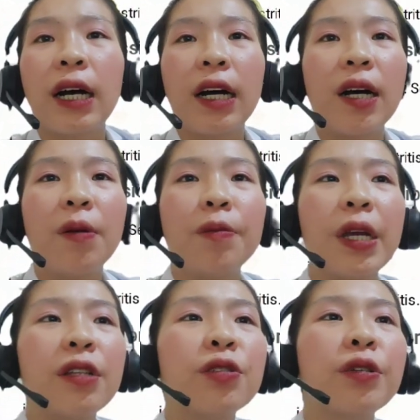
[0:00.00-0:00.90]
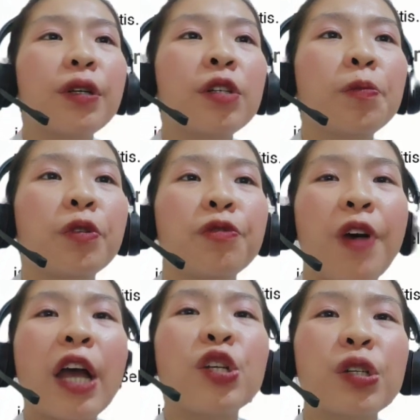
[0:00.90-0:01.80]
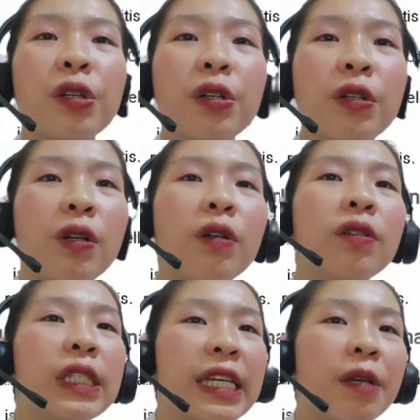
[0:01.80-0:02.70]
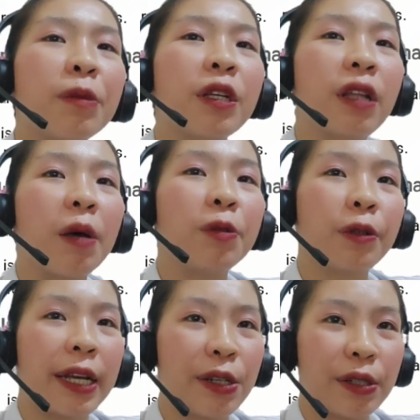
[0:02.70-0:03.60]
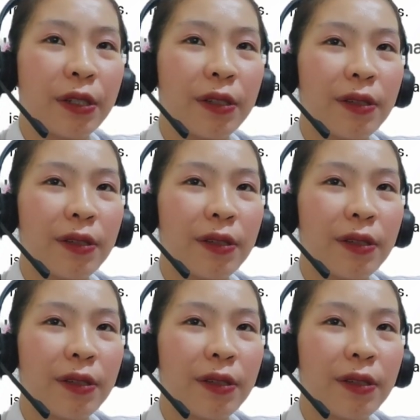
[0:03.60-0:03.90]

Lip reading: interprofessional team collaboration.